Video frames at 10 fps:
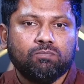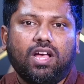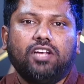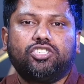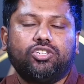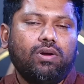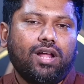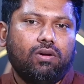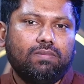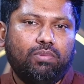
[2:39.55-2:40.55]
has shown
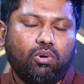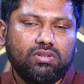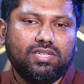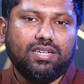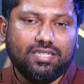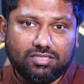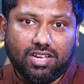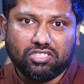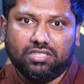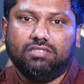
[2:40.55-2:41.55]
how important it is to
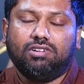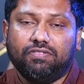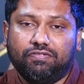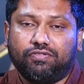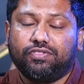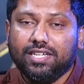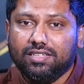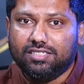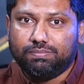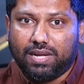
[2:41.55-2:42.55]
actually try to free
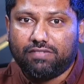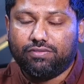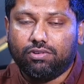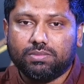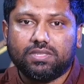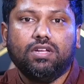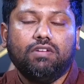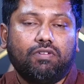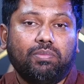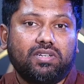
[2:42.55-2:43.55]
these platforms
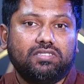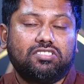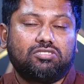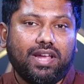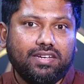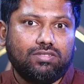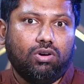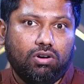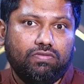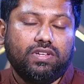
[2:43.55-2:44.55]
from the constraints
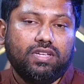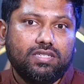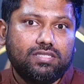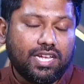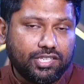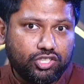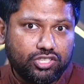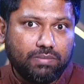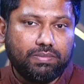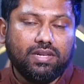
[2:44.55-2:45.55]
of
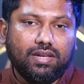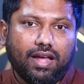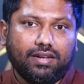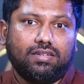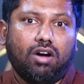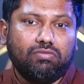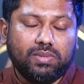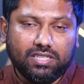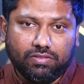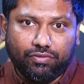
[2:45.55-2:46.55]
censorship and
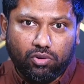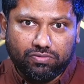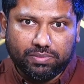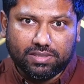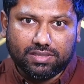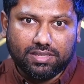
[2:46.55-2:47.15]
government involvement.